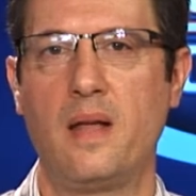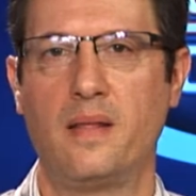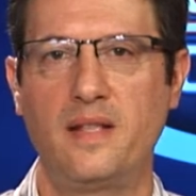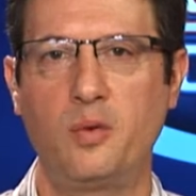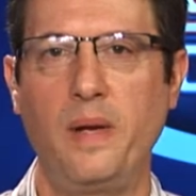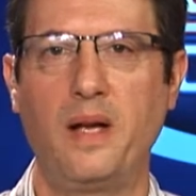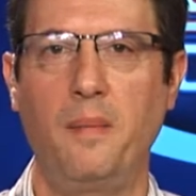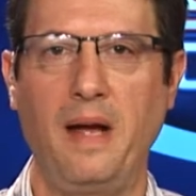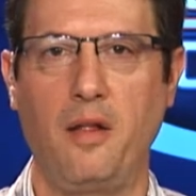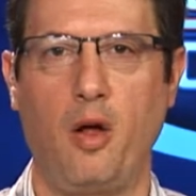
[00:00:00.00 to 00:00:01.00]
this week
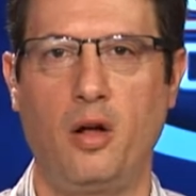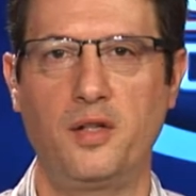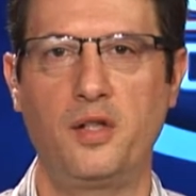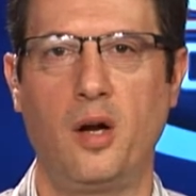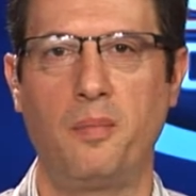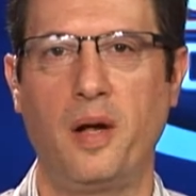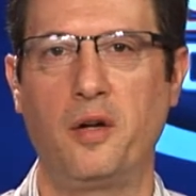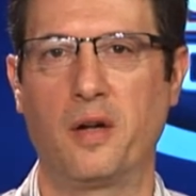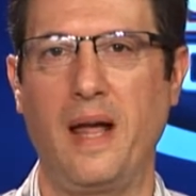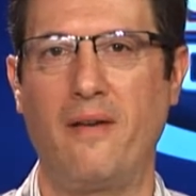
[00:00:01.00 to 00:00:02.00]
coming out of the All-Star break,
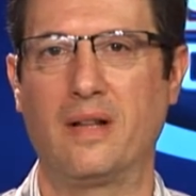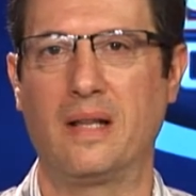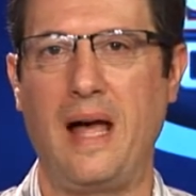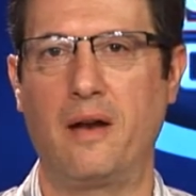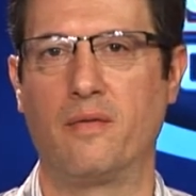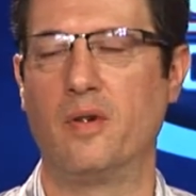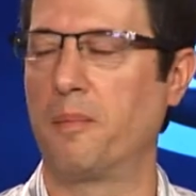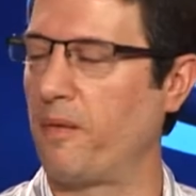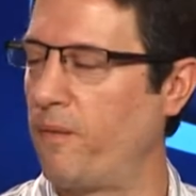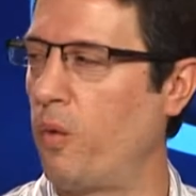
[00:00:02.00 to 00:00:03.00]
you're going to have a lot of
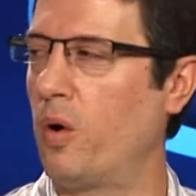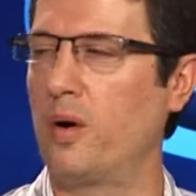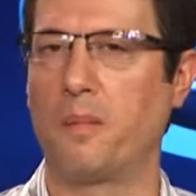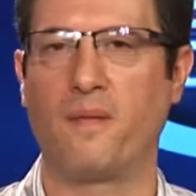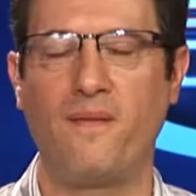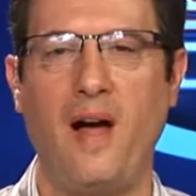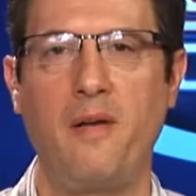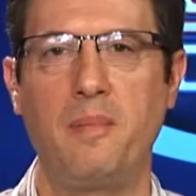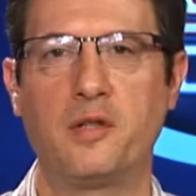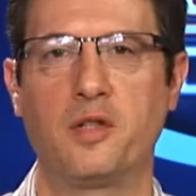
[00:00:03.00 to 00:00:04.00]
number 4, number
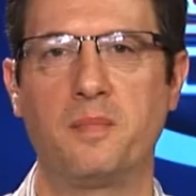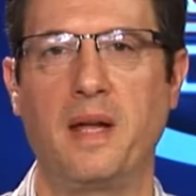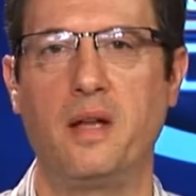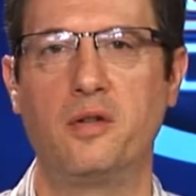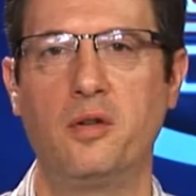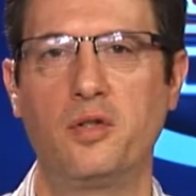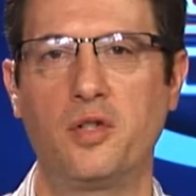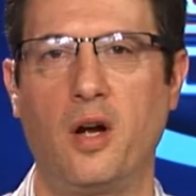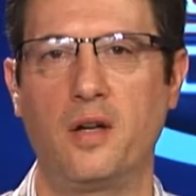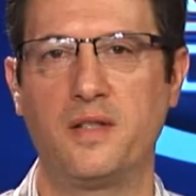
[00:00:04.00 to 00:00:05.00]
5 pitchers making 2
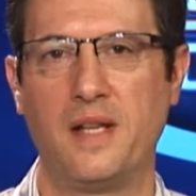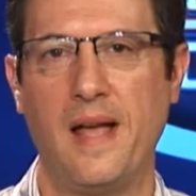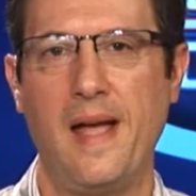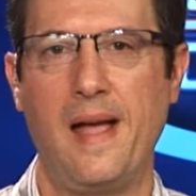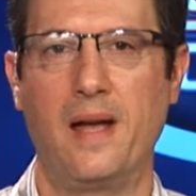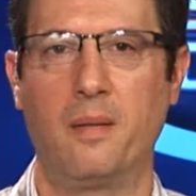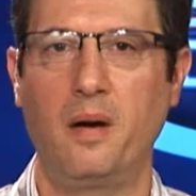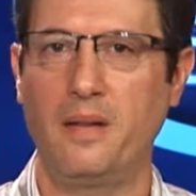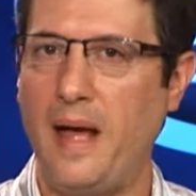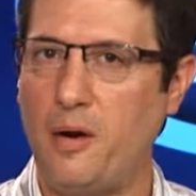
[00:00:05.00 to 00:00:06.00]
starts, and
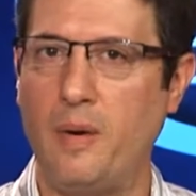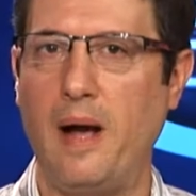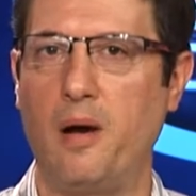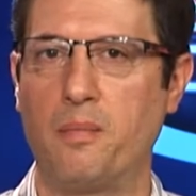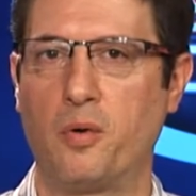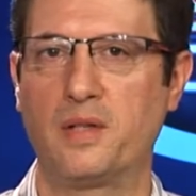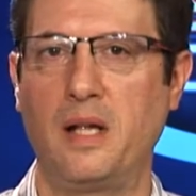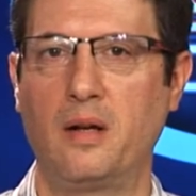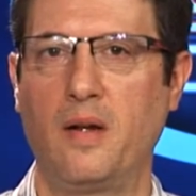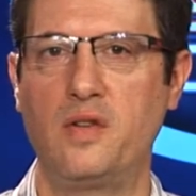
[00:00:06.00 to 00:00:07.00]
among that crowd,
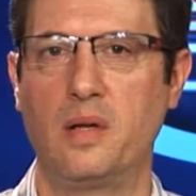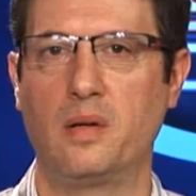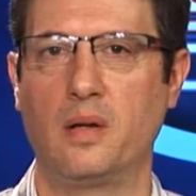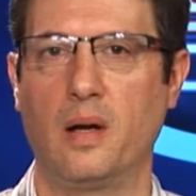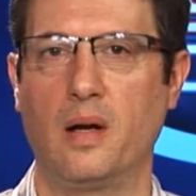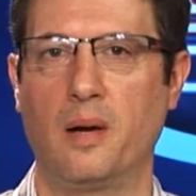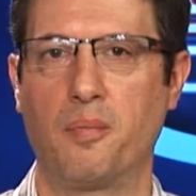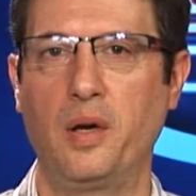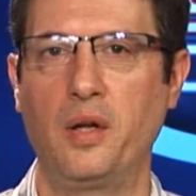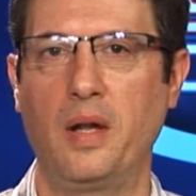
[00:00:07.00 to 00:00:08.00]
Porcello gives you a
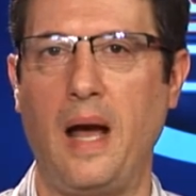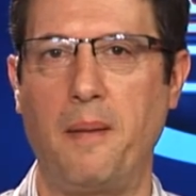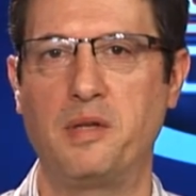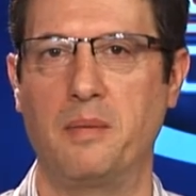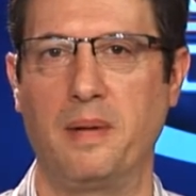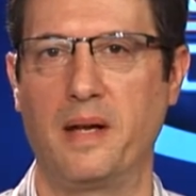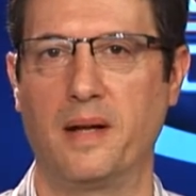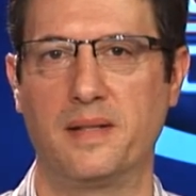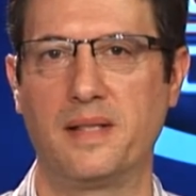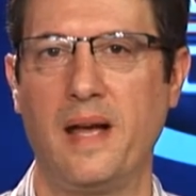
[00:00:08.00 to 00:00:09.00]
pretty good option
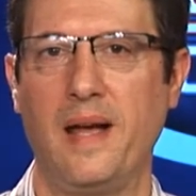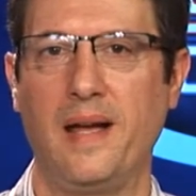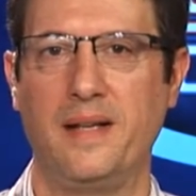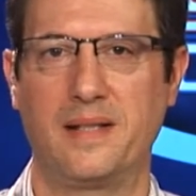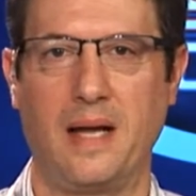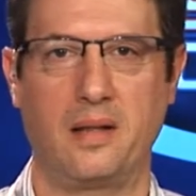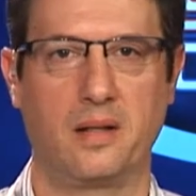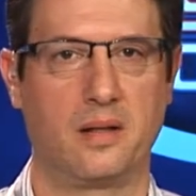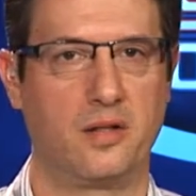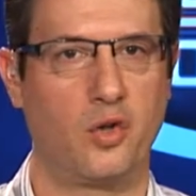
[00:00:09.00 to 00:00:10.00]
because he's got
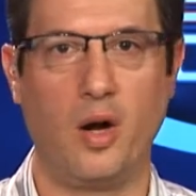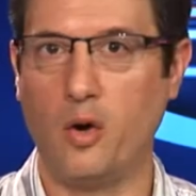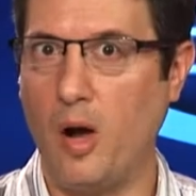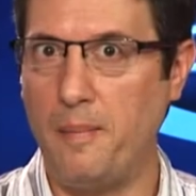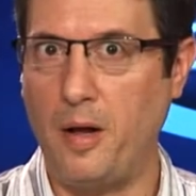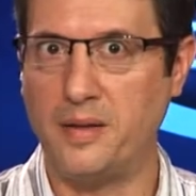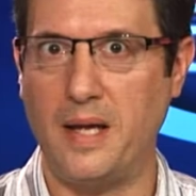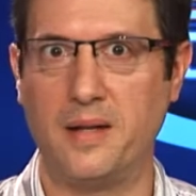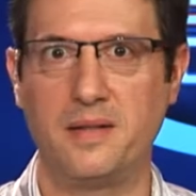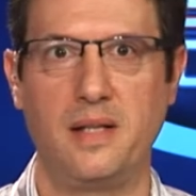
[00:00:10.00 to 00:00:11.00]
the strong ground ball
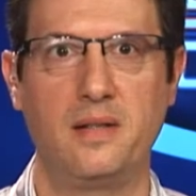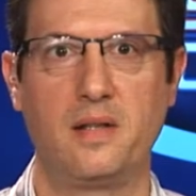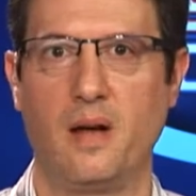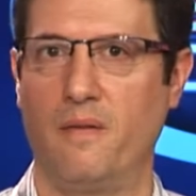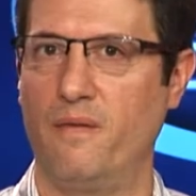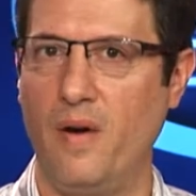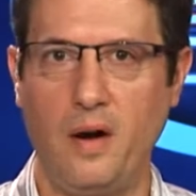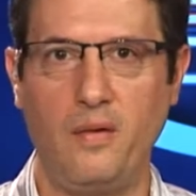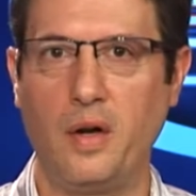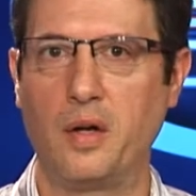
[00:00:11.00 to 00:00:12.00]
tendencies,
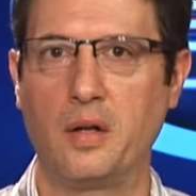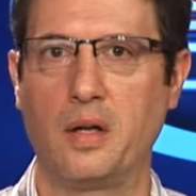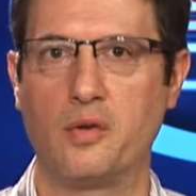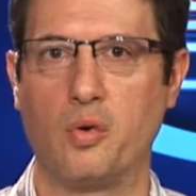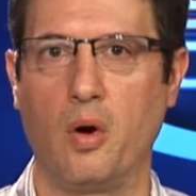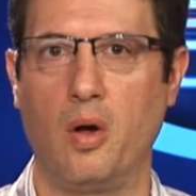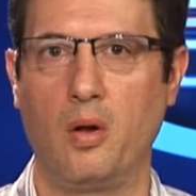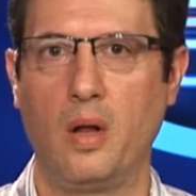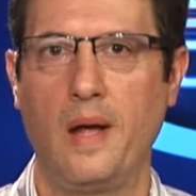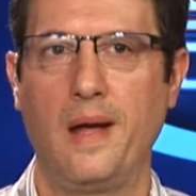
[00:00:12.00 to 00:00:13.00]
very, very good
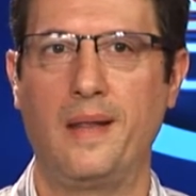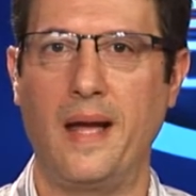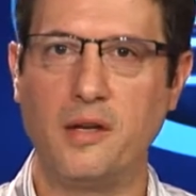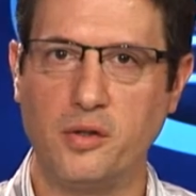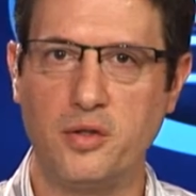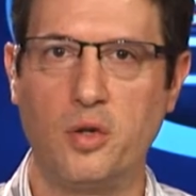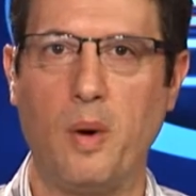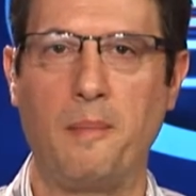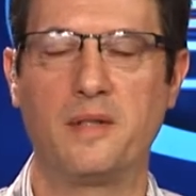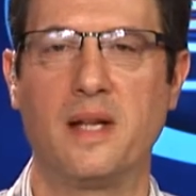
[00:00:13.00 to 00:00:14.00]
control. The Angels do
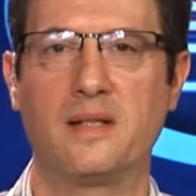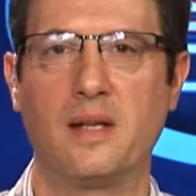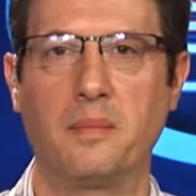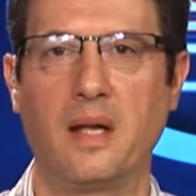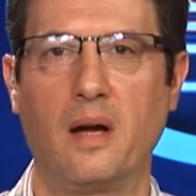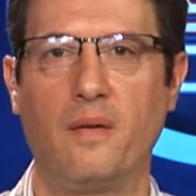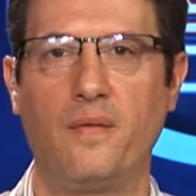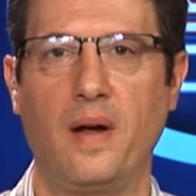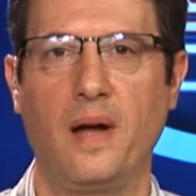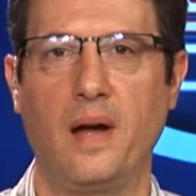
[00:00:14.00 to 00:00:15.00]
represent something
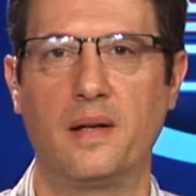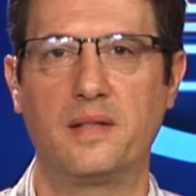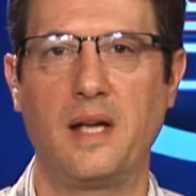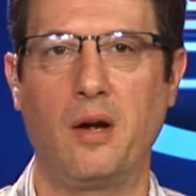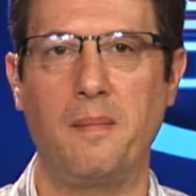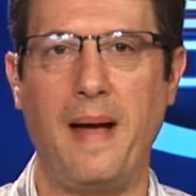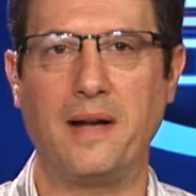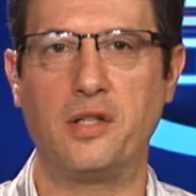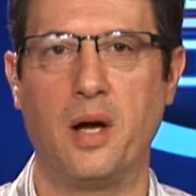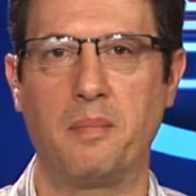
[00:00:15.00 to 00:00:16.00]
of a scary
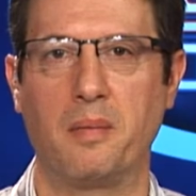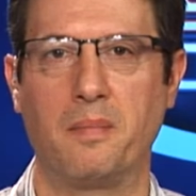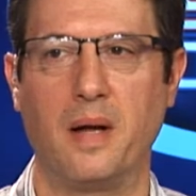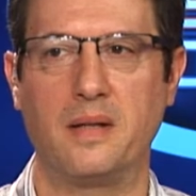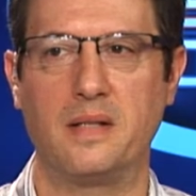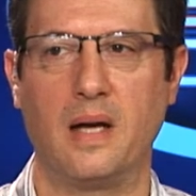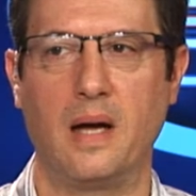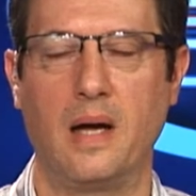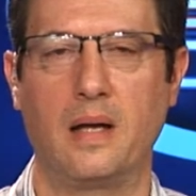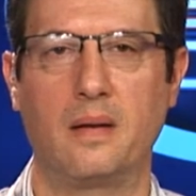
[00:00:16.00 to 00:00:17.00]
matchup,
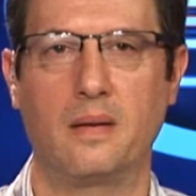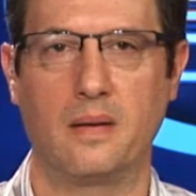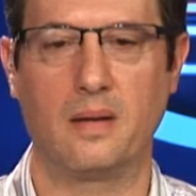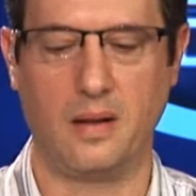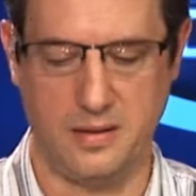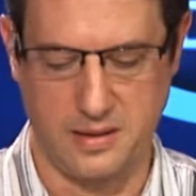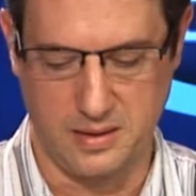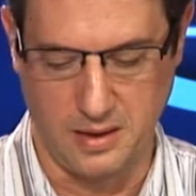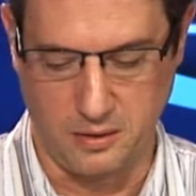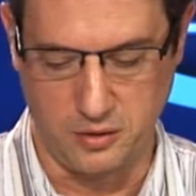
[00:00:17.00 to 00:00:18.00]
but
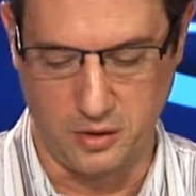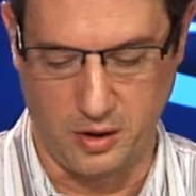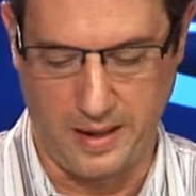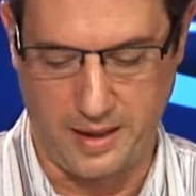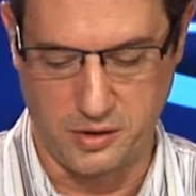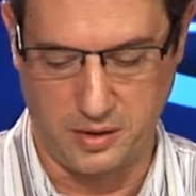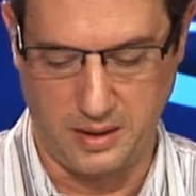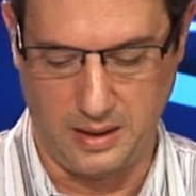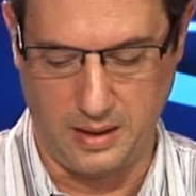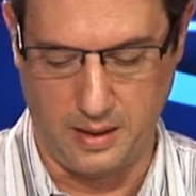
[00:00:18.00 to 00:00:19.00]
his other start
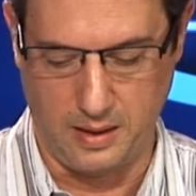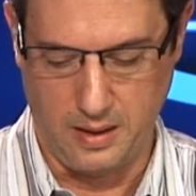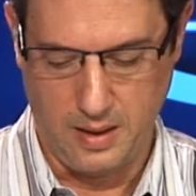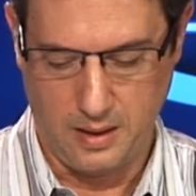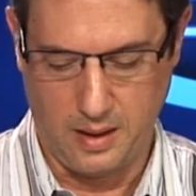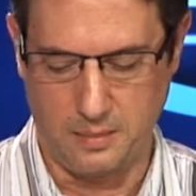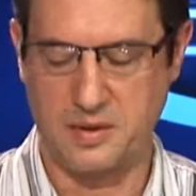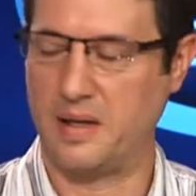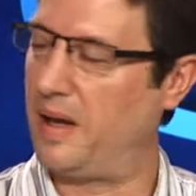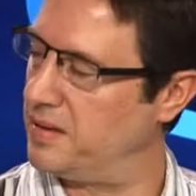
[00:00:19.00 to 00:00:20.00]
actually
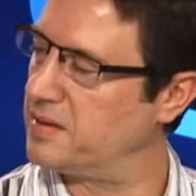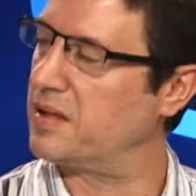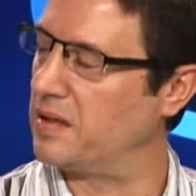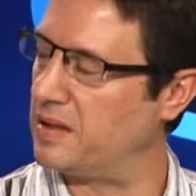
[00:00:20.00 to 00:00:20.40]
comes against the